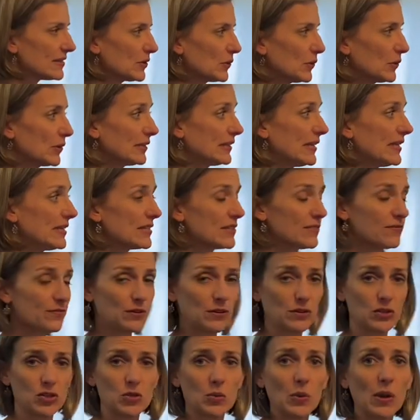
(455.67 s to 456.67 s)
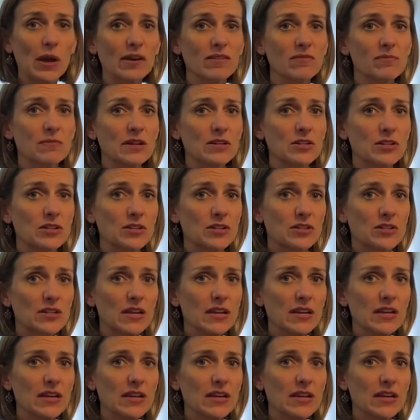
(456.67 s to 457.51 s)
or at least the first 12 measures,